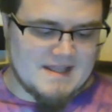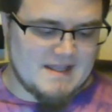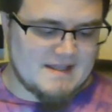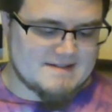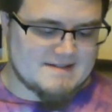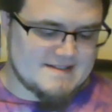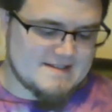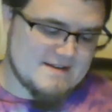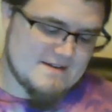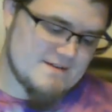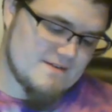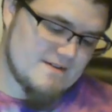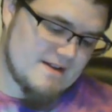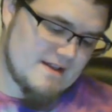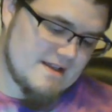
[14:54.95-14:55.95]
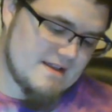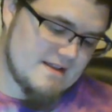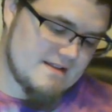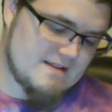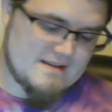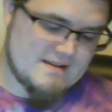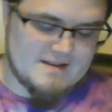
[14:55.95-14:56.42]
And so
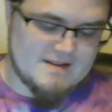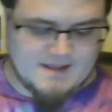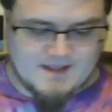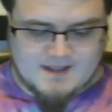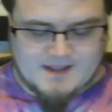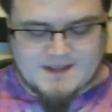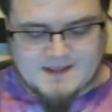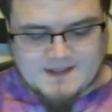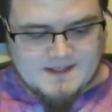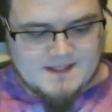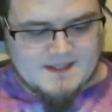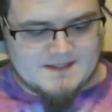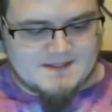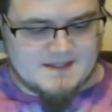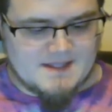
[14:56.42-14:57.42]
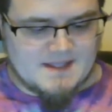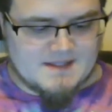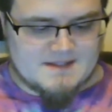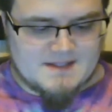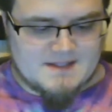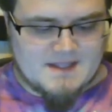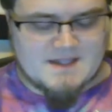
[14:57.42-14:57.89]
it
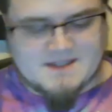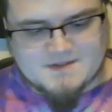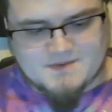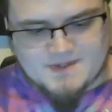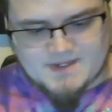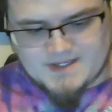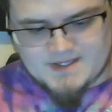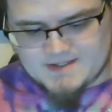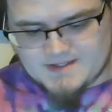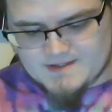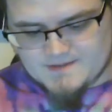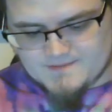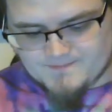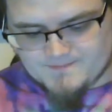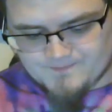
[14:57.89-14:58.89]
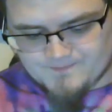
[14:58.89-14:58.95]
is what it is.